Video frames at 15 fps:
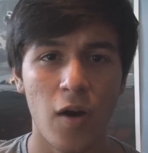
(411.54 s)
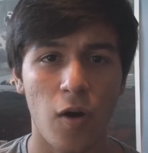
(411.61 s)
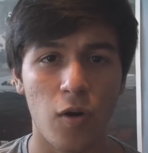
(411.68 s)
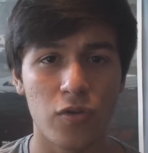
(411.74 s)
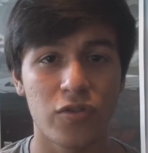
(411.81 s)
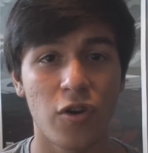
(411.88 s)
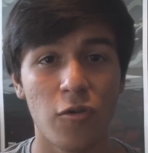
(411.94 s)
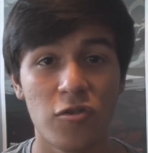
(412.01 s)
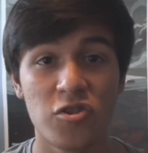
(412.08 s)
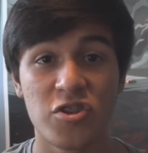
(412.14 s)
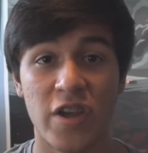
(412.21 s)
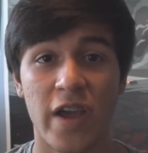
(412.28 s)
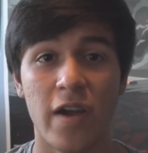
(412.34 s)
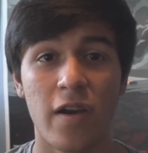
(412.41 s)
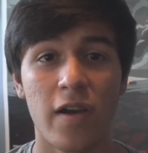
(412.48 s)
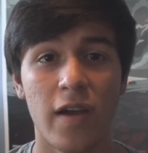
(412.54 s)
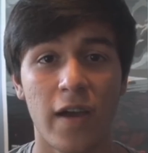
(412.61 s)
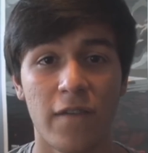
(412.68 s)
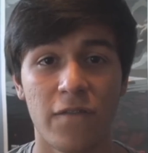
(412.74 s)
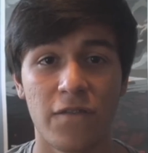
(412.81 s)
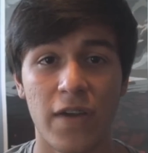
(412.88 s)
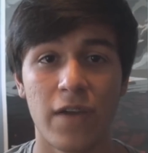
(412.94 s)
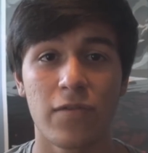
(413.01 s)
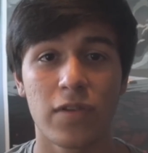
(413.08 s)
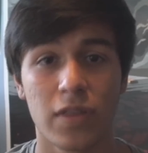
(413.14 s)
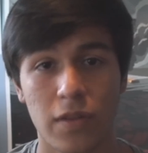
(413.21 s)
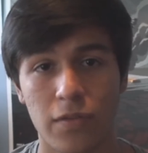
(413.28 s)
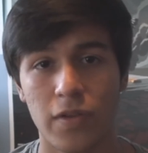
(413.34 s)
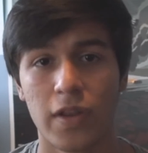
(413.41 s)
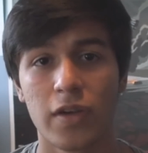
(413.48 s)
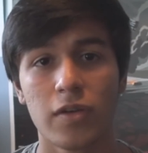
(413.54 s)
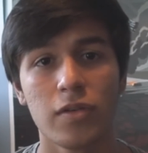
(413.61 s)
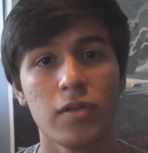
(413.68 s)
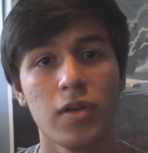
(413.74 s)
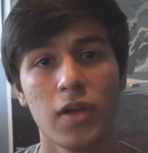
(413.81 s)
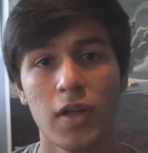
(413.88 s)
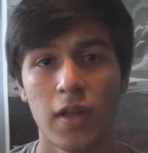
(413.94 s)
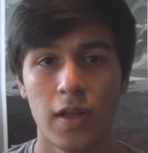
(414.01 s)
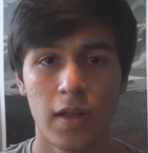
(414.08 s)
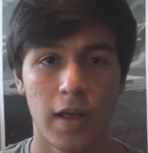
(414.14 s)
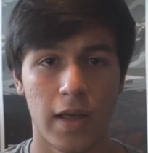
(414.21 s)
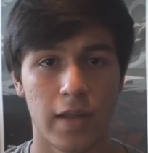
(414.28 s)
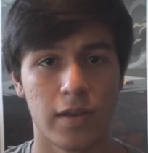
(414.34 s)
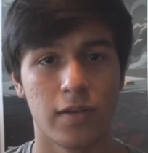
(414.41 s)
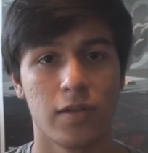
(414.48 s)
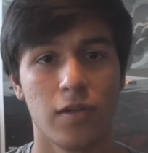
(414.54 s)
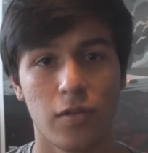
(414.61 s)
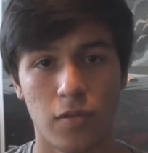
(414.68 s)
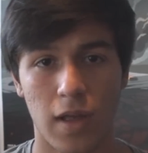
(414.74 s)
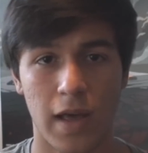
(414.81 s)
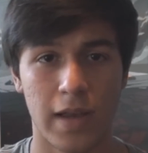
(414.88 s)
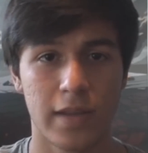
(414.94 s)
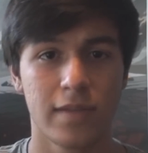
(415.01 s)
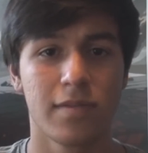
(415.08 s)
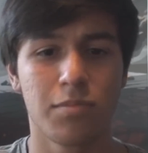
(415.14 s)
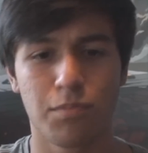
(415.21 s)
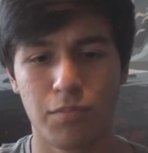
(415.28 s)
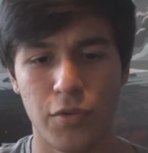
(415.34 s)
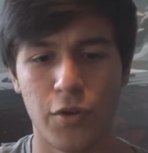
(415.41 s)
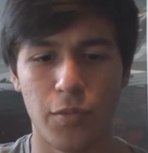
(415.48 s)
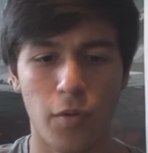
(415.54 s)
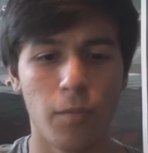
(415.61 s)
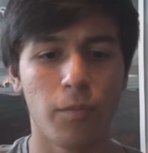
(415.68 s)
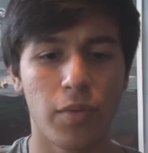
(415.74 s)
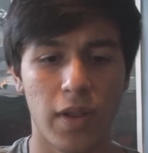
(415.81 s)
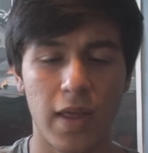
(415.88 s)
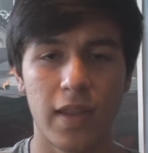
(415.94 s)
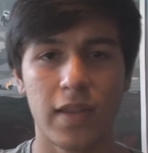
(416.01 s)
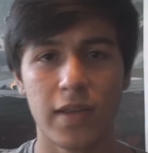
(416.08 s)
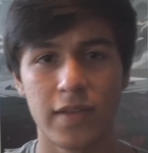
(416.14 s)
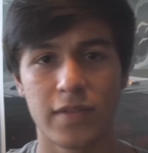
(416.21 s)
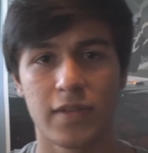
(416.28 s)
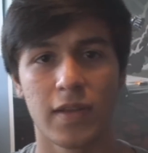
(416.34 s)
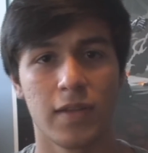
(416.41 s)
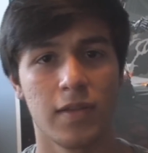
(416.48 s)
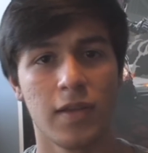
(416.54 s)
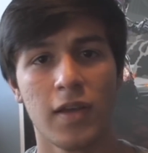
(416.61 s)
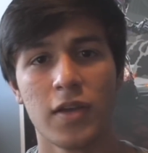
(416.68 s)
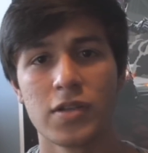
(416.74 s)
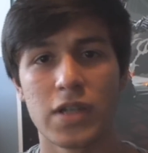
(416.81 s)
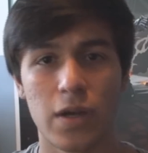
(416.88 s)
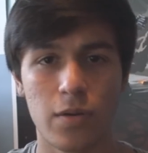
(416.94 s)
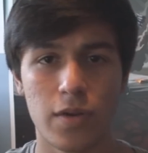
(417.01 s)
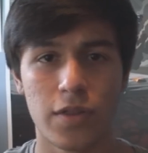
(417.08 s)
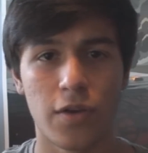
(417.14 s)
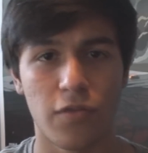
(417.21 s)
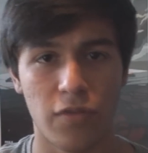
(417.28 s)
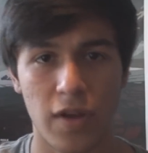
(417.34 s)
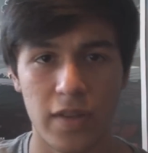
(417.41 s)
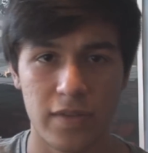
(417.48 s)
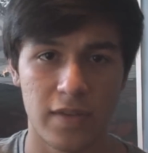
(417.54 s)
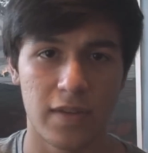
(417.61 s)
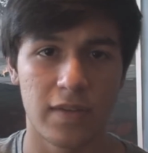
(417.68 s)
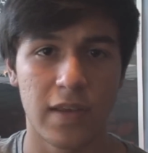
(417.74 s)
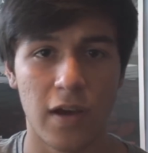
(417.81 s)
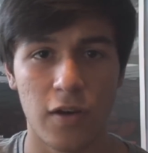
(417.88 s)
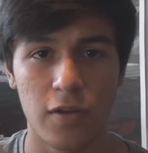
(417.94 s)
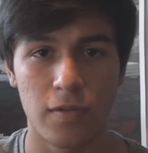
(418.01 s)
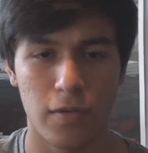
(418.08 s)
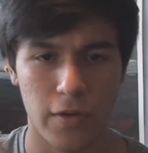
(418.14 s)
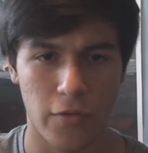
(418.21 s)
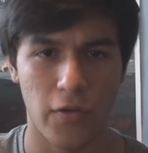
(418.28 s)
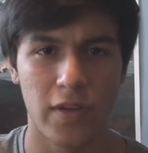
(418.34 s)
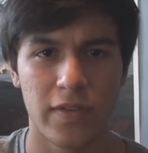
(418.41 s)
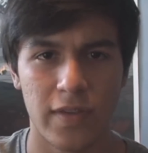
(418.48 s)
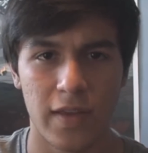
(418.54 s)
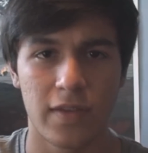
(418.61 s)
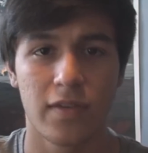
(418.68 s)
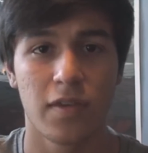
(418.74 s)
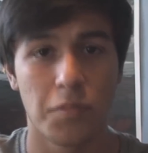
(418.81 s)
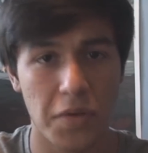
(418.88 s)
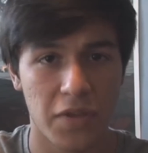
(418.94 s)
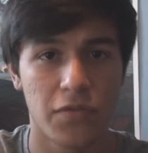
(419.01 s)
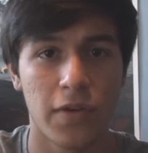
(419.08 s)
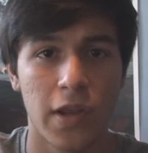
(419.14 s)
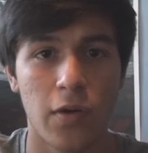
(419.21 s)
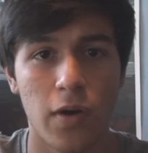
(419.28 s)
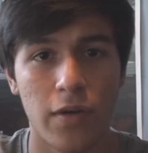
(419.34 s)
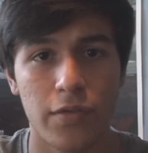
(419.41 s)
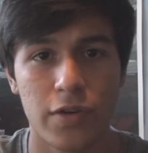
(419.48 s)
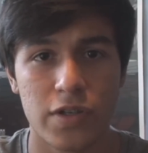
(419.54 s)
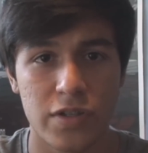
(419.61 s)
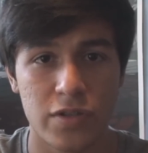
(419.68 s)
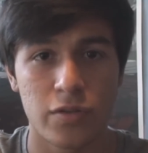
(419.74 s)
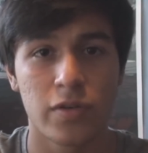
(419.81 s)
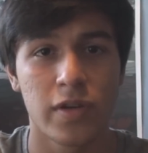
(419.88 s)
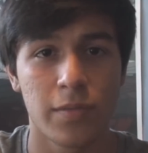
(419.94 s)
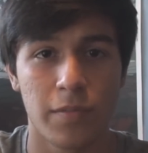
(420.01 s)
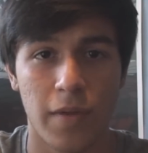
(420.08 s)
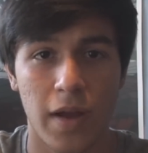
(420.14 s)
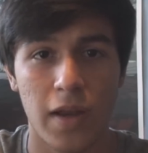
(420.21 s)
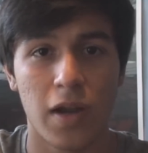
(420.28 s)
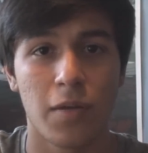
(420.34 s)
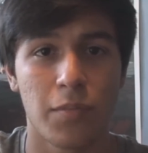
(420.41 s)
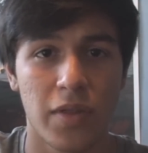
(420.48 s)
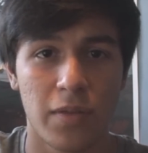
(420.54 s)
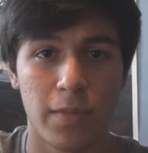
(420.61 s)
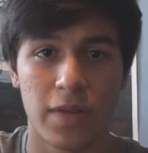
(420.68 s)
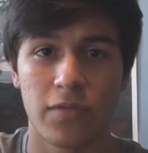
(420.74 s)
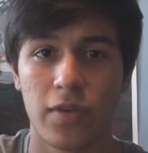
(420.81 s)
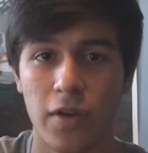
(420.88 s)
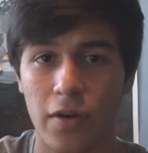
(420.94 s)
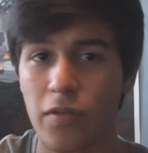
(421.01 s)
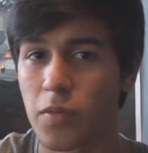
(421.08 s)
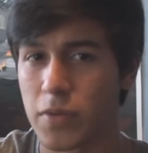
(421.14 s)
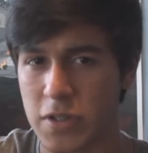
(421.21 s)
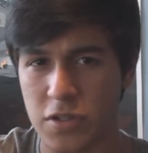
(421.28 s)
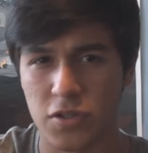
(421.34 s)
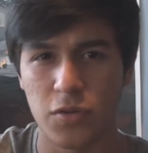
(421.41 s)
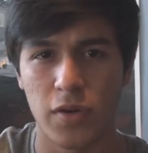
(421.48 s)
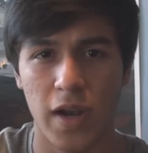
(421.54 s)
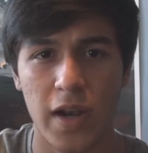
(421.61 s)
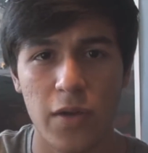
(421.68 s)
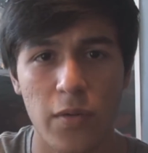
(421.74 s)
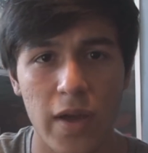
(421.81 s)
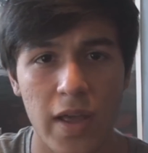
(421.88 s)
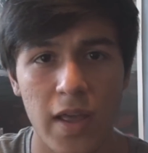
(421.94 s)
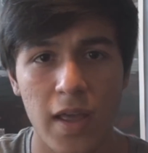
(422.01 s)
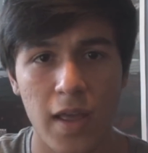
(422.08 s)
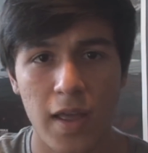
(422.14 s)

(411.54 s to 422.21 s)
Also, share and favorite the video, and add it to your own playlist, and share with your friends, and tell your friends that it's the best video ever. Just do it. It might not be the best video ever, but just do it anyway.